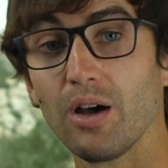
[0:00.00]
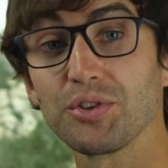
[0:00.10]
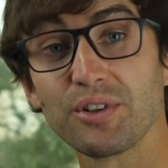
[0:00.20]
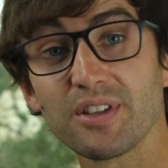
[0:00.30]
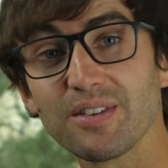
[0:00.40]

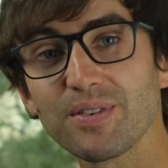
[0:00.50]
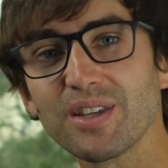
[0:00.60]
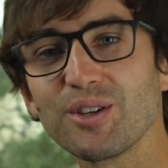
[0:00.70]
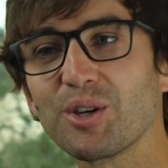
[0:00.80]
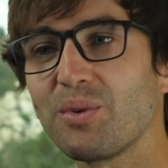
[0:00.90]
Alternatively,
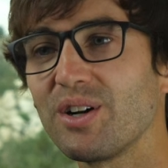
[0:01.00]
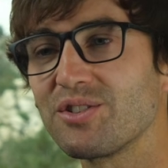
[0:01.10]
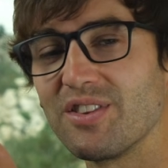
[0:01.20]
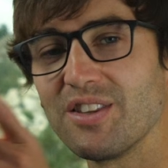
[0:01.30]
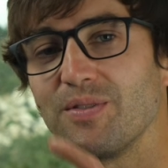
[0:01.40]
you can watch
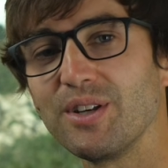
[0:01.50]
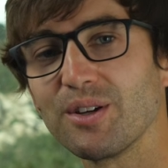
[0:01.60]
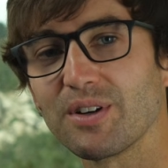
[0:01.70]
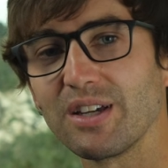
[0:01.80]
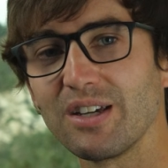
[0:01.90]
this
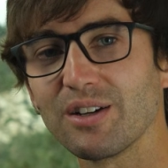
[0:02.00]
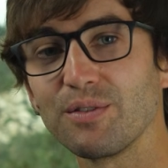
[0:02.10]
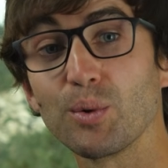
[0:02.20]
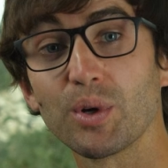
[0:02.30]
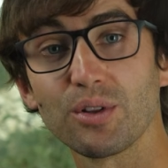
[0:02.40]
video right here
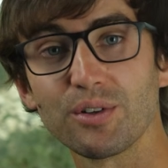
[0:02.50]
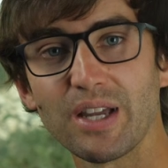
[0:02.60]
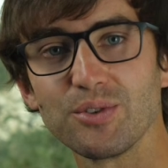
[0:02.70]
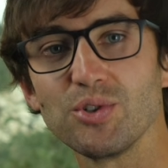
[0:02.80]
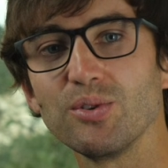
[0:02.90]
if you want to learn
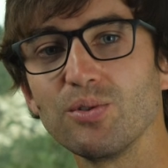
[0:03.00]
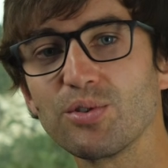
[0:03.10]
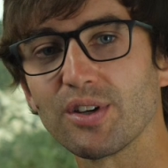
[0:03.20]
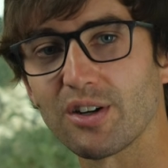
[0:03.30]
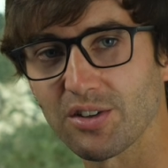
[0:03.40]
how to use
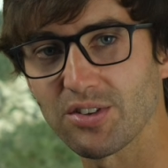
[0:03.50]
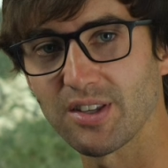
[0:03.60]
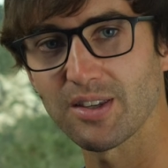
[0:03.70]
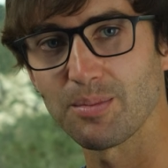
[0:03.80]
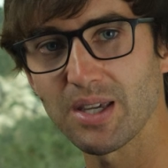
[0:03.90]
the
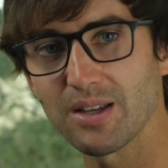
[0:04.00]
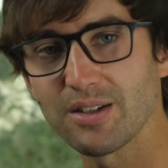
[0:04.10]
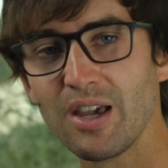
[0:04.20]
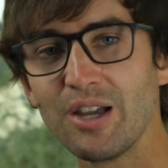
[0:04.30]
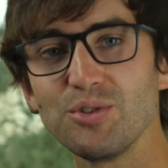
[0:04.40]
rsync command
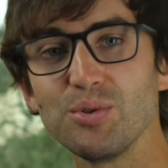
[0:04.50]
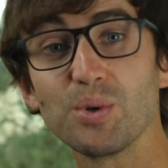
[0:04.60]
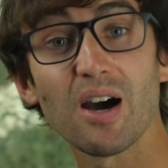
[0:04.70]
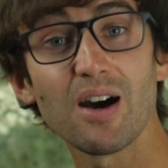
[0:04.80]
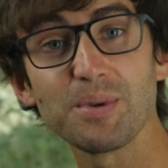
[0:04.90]
to
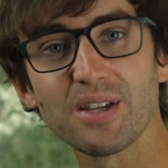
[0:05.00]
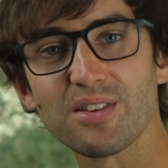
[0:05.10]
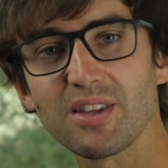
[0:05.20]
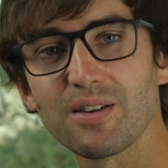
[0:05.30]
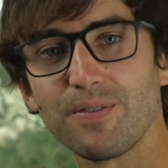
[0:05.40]
copy and
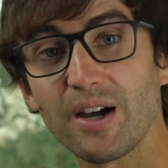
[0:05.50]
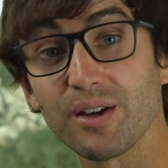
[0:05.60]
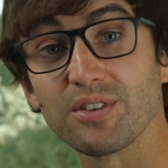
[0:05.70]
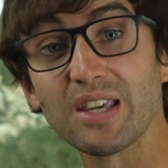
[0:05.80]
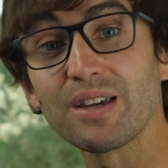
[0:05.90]
sync
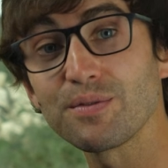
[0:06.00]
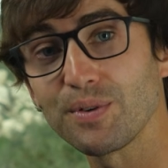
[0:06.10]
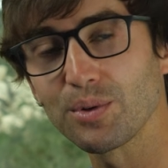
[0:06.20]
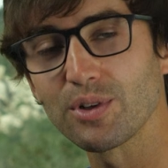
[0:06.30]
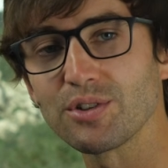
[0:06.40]
files and
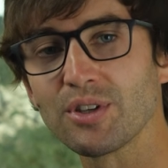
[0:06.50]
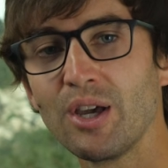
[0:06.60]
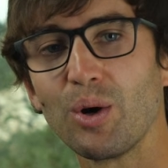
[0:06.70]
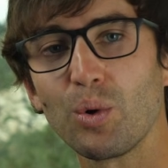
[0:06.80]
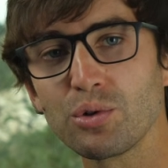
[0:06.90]
folders
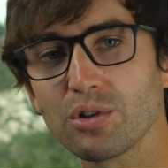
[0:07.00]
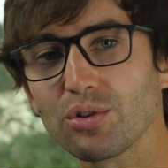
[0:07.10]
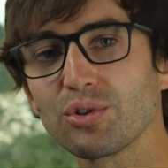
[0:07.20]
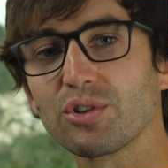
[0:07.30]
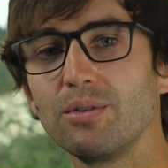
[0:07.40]
on your
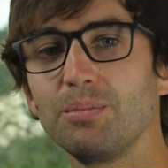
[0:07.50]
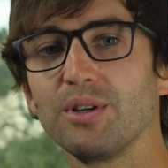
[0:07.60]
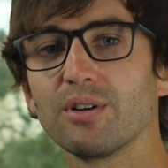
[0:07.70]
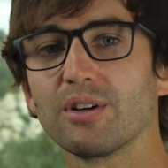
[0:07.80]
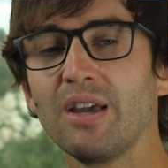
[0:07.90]
local
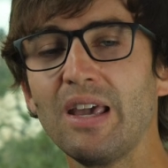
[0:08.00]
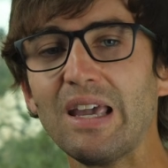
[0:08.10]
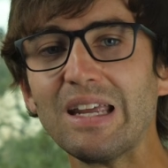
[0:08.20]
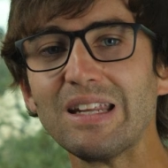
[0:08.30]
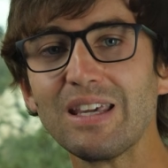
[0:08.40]
computer
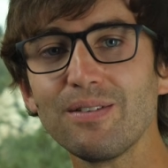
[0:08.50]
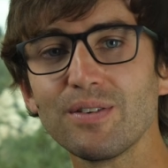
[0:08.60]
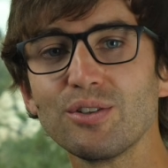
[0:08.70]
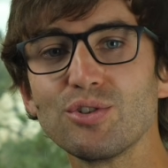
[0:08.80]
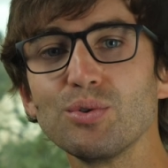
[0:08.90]
and
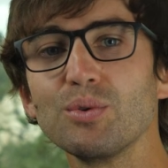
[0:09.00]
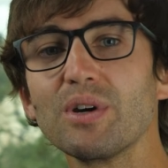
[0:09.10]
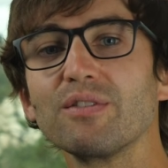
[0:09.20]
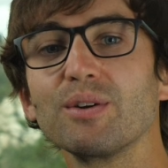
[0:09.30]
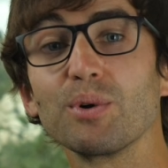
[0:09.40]
even to a
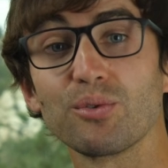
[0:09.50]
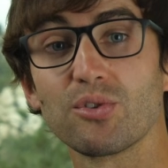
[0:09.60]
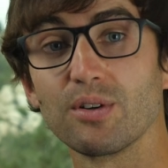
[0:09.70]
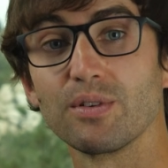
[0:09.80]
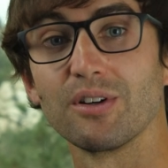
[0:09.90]
remote
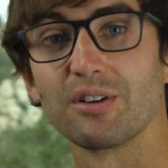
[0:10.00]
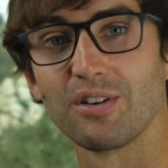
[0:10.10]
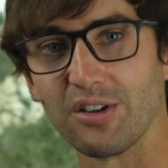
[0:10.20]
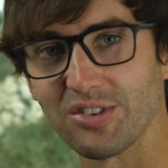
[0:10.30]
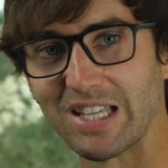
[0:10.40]
server
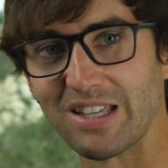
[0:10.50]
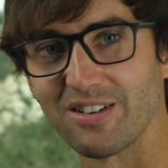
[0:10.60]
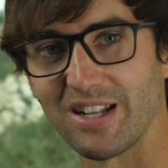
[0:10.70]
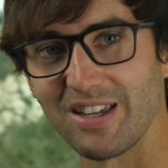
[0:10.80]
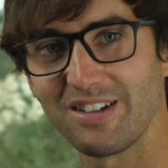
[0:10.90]
across the
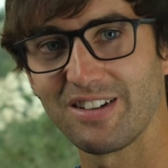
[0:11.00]
internet.